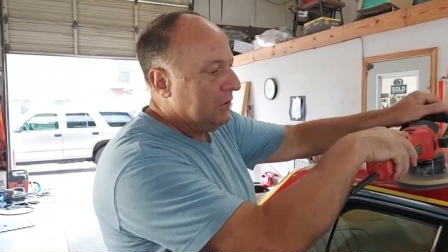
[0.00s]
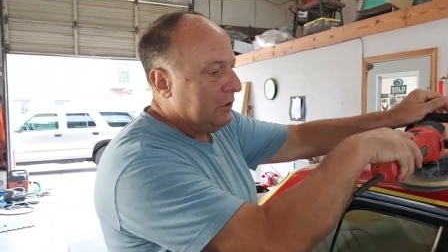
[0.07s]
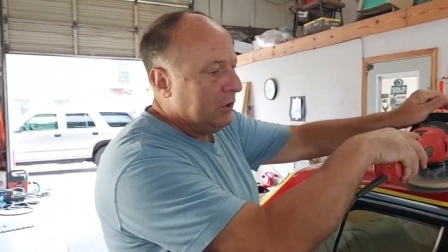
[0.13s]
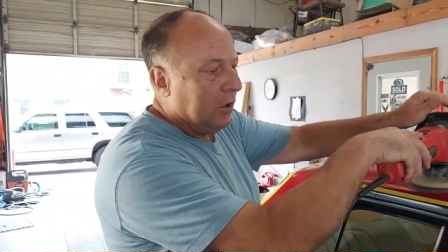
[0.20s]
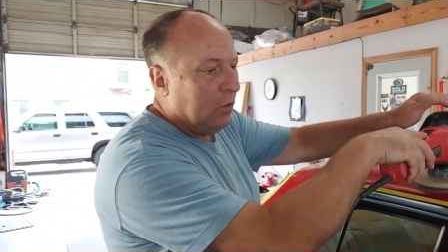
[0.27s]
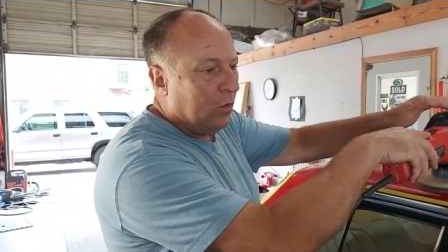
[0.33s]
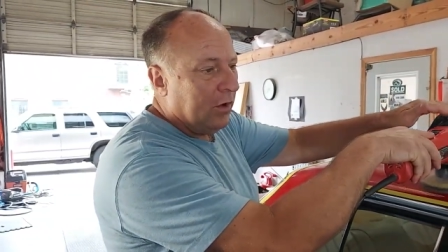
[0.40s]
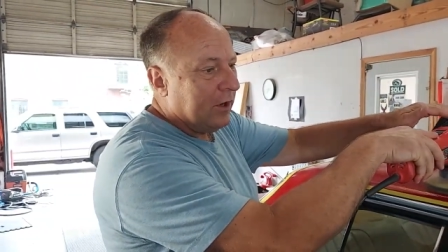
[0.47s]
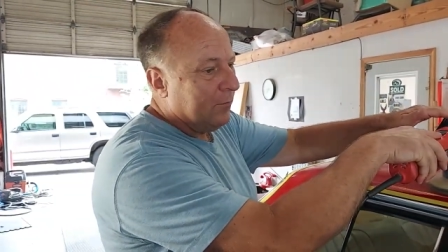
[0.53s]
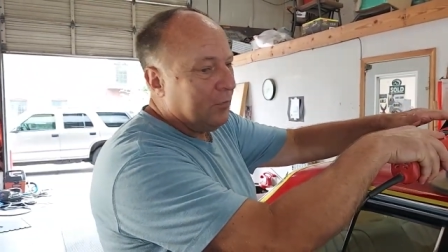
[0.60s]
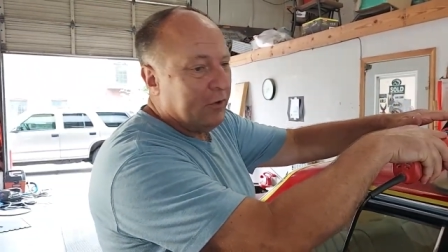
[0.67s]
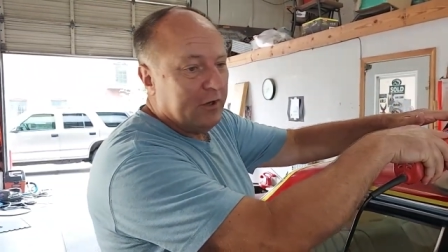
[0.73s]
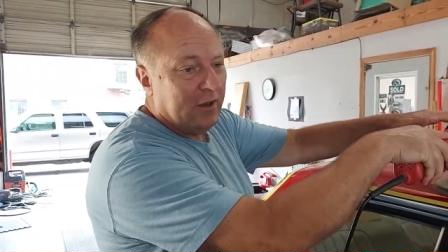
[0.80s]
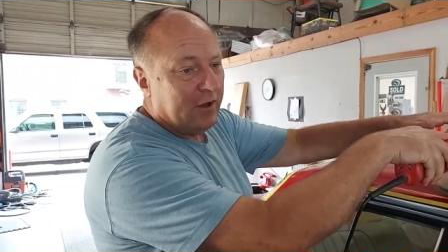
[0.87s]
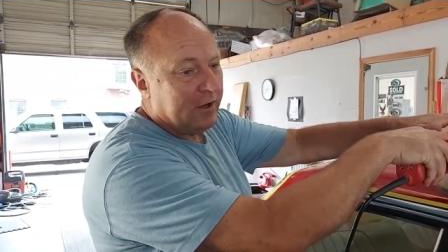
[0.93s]
you don't want to
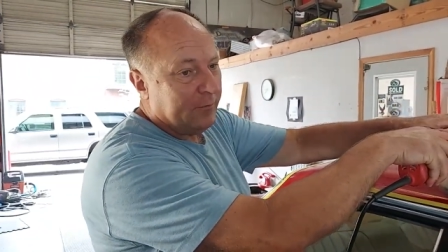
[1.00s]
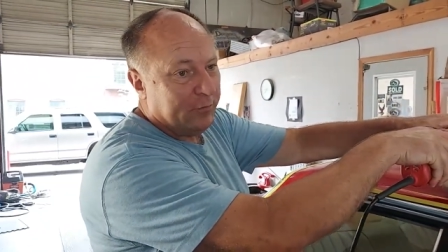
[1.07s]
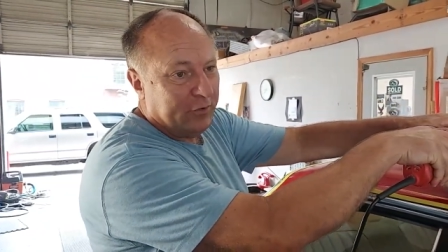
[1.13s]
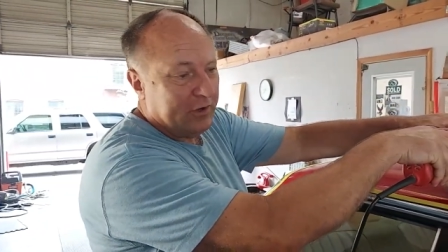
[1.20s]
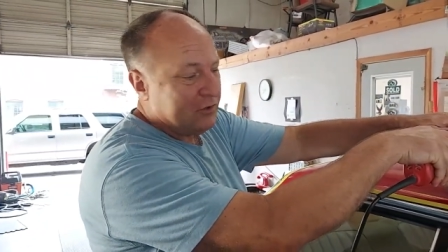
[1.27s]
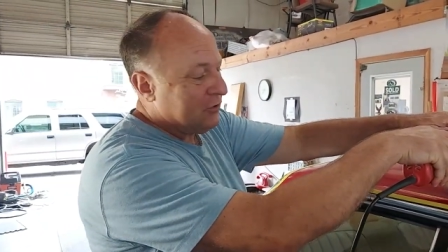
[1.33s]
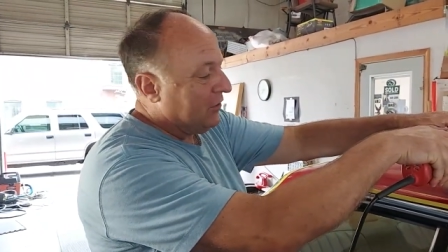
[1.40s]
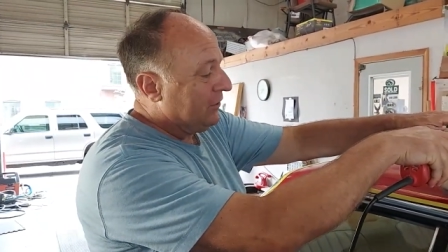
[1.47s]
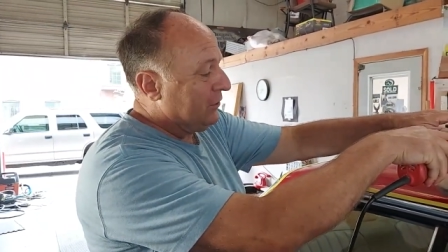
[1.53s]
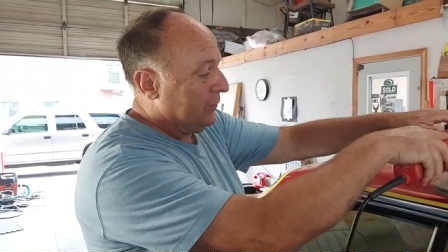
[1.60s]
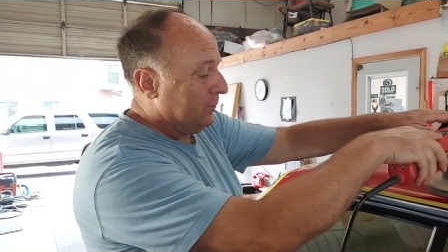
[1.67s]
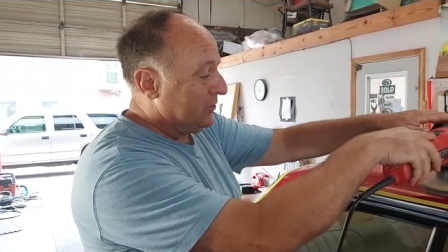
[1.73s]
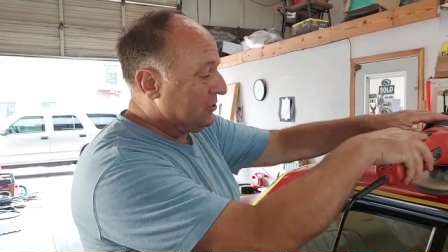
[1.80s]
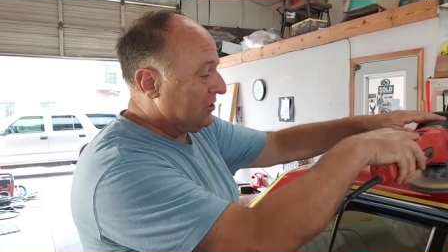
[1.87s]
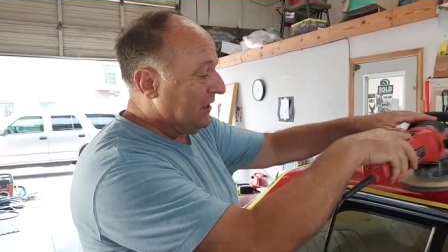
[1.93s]
put a lot of pressure on
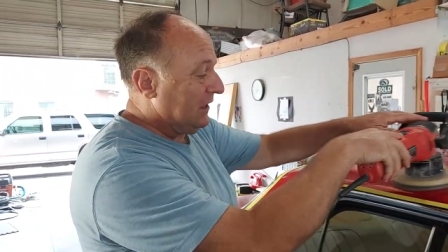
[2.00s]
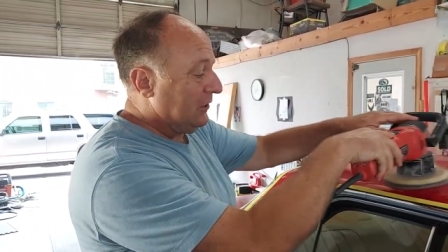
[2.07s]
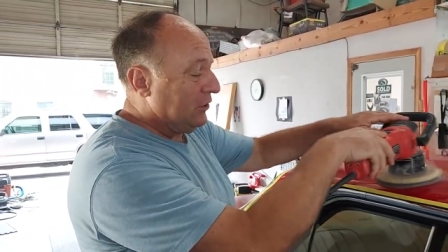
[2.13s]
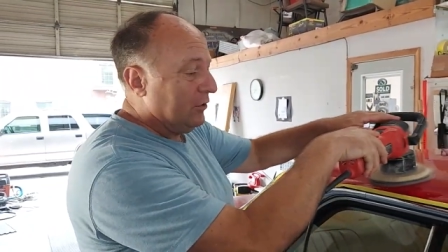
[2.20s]
your machine.